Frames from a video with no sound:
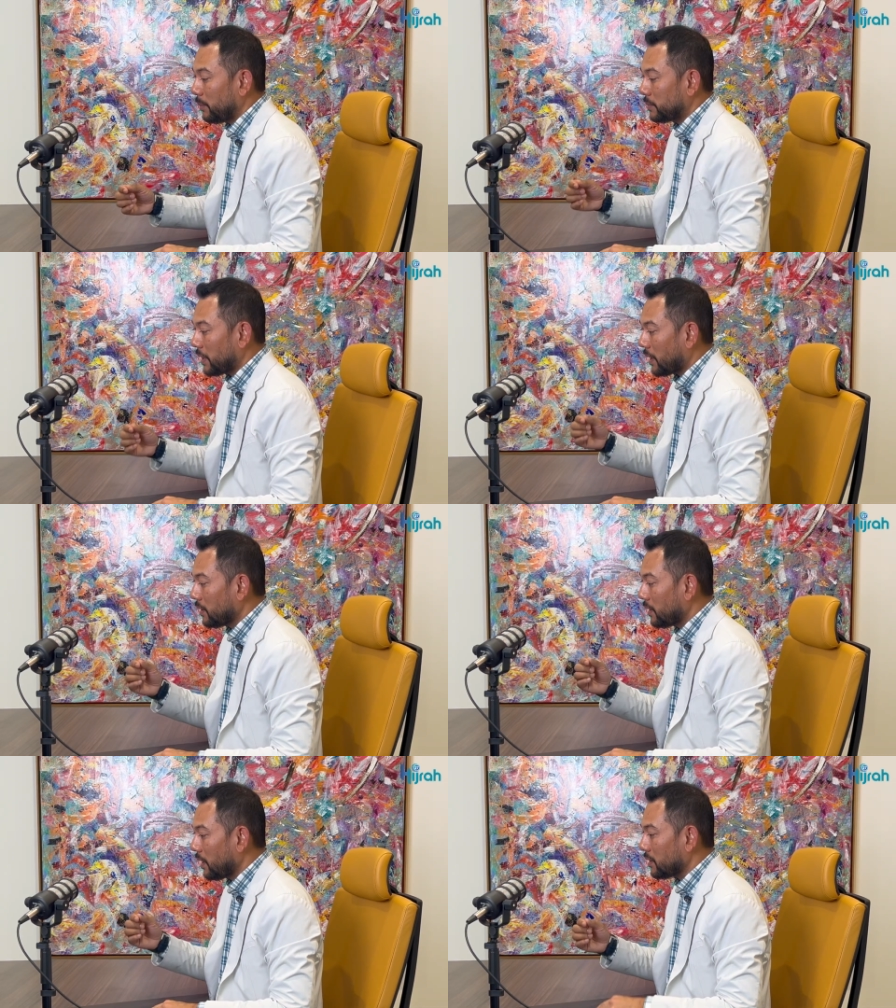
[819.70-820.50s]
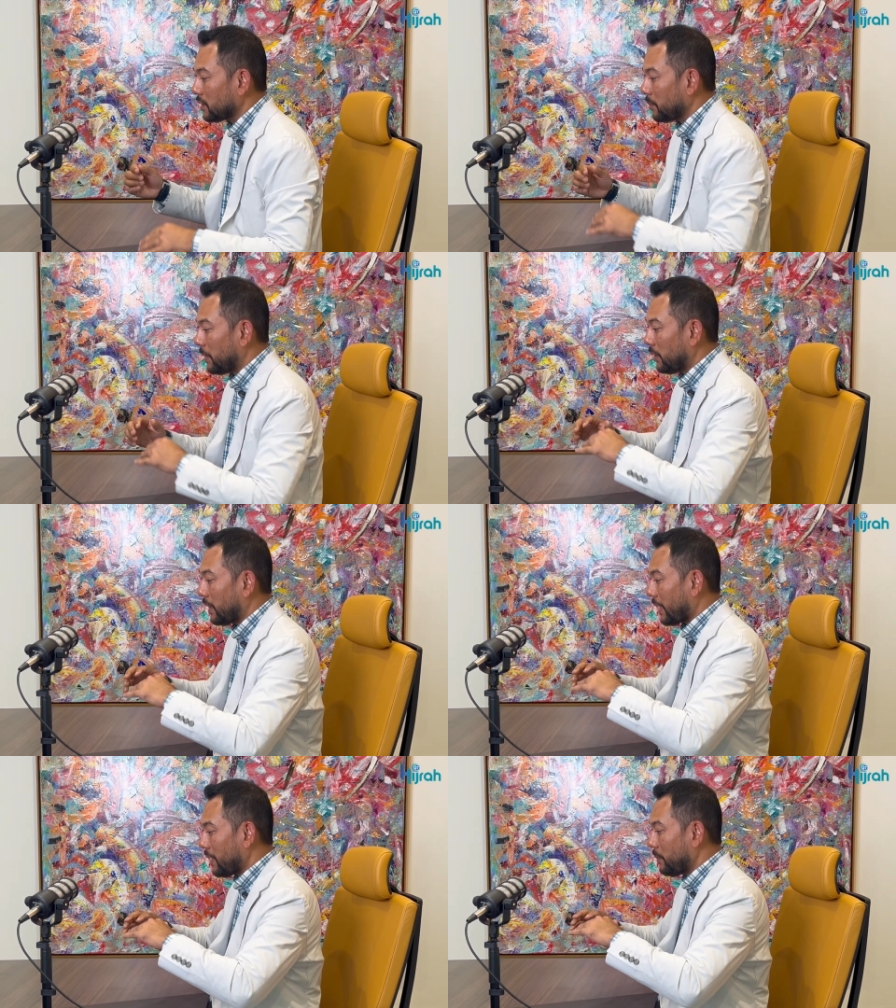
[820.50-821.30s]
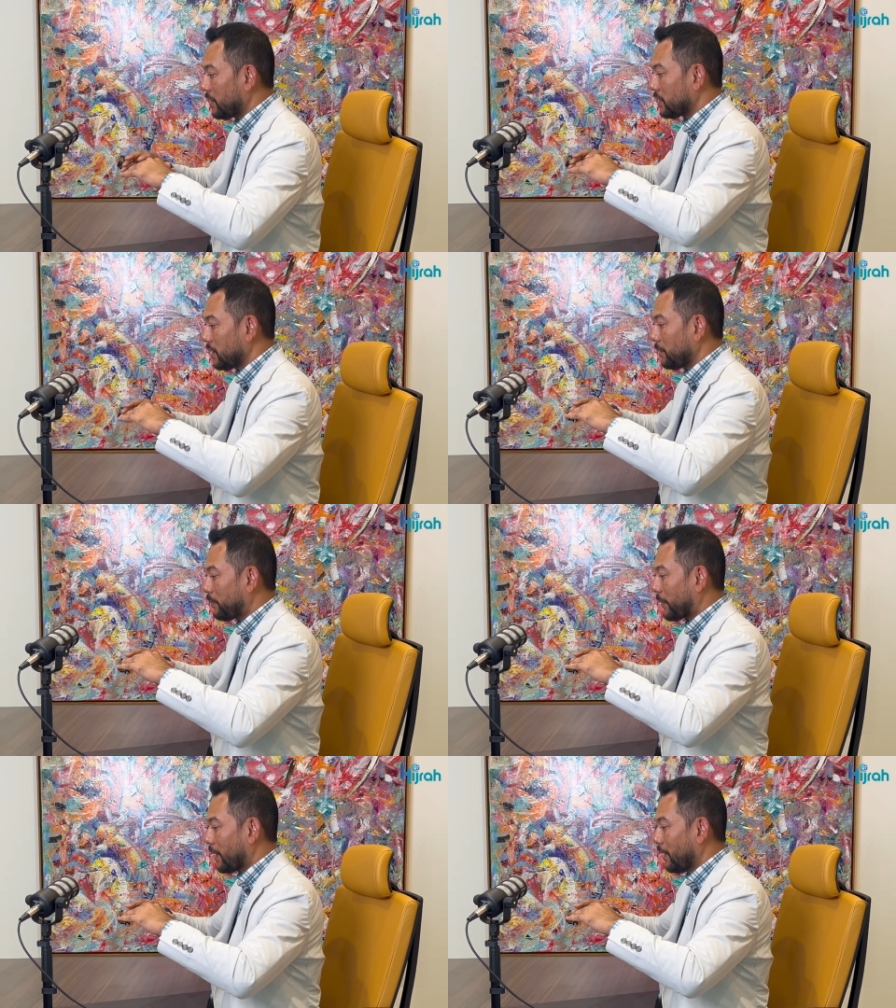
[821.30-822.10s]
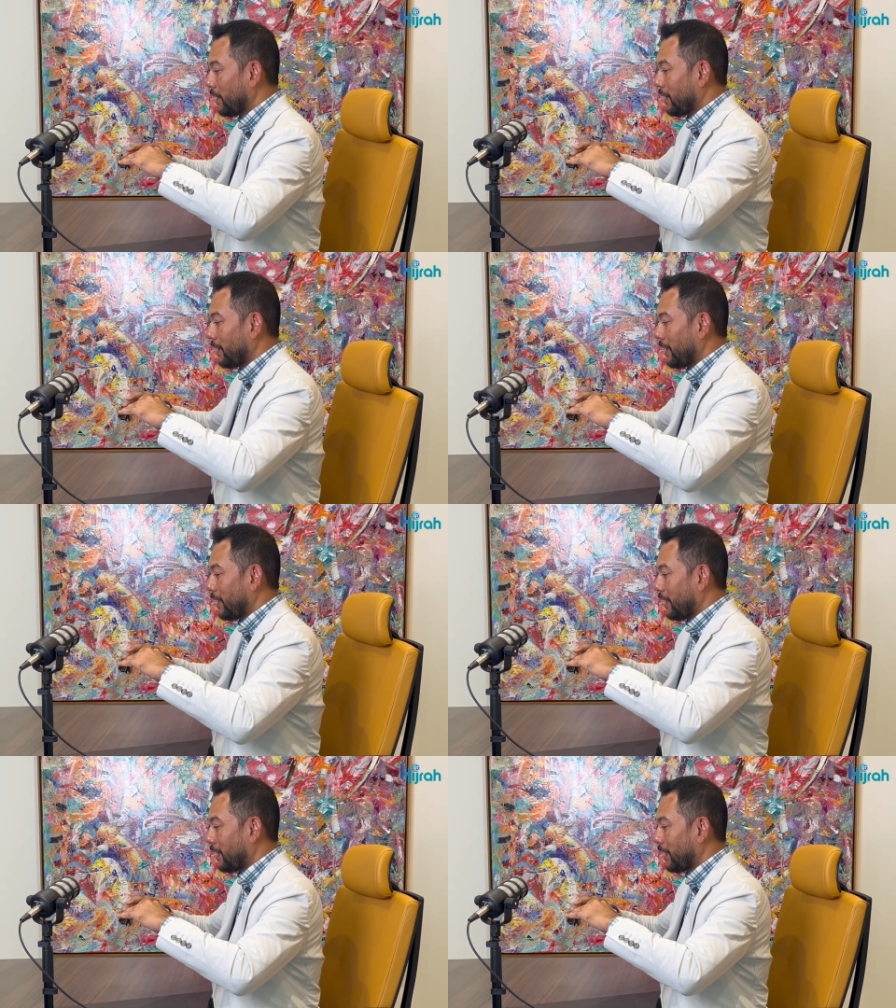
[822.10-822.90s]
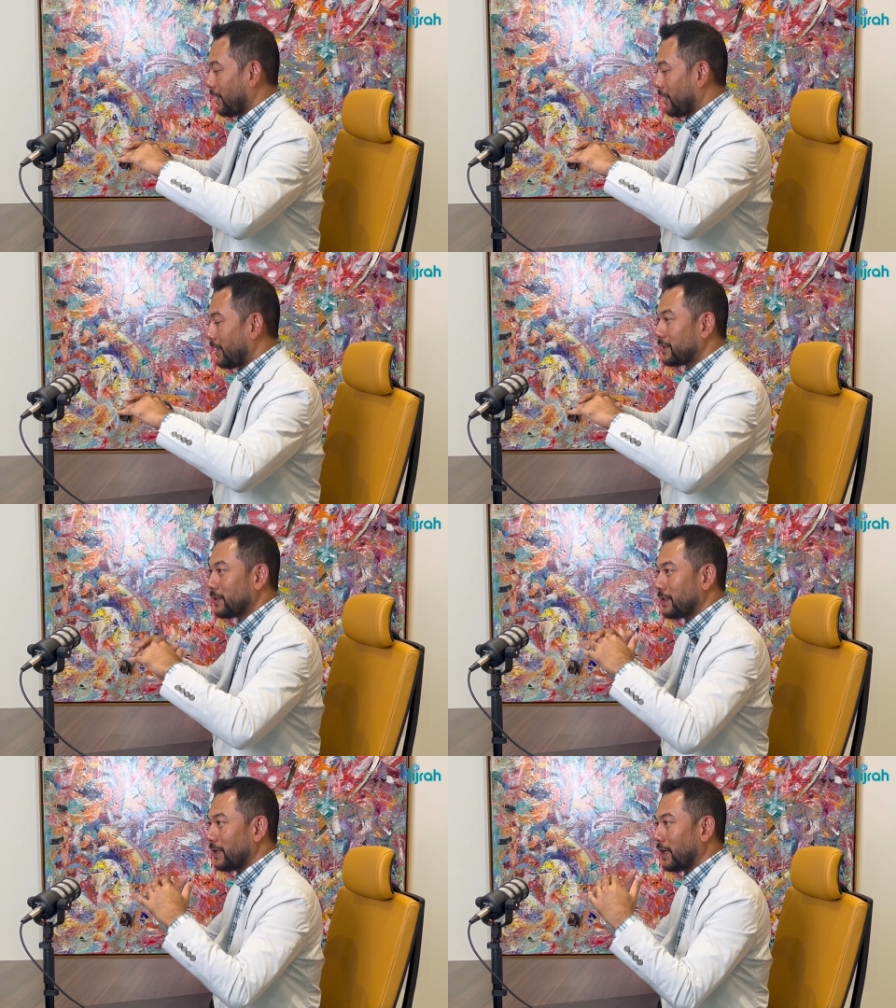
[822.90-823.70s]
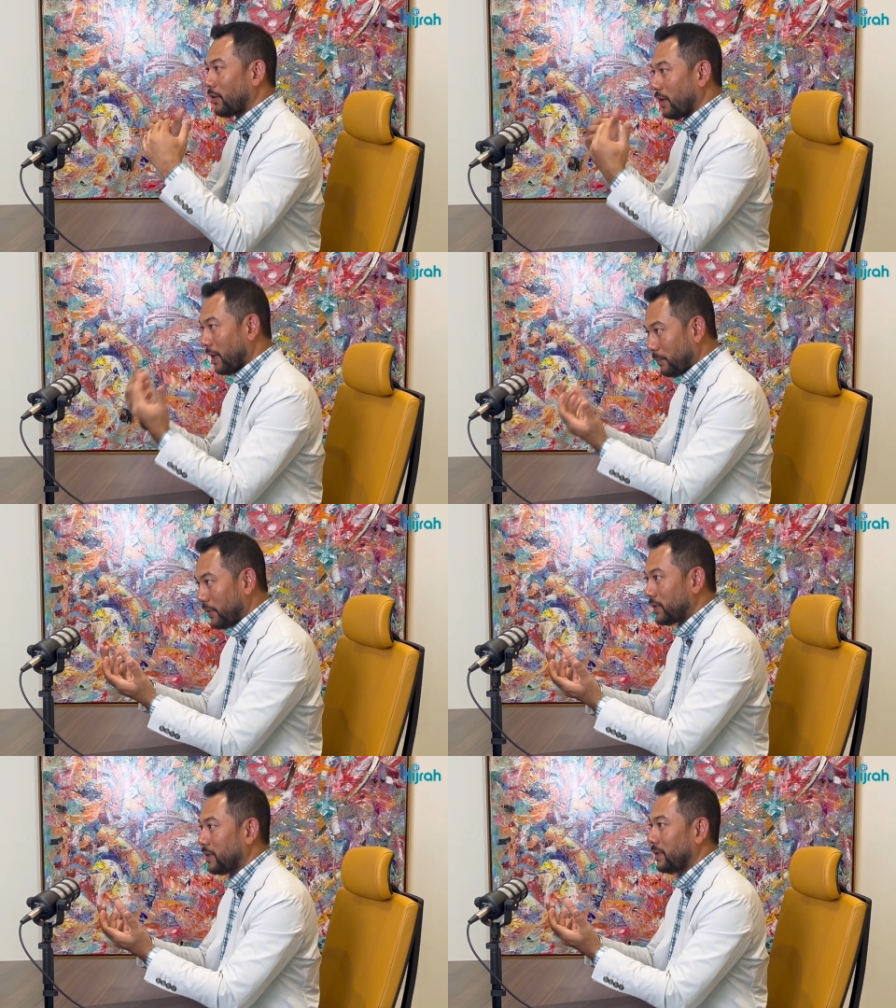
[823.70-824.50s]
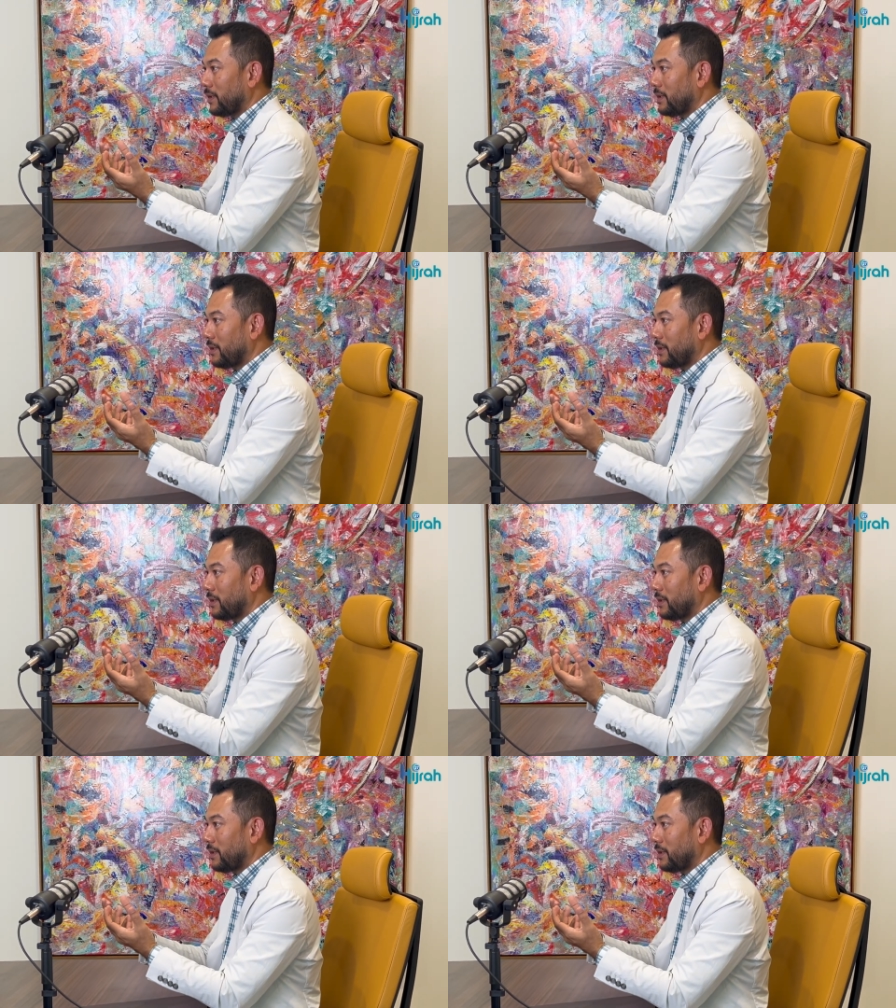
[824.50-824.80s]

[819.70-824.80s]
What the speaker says: Second thing is about, like I mentioned, it's a collaboration.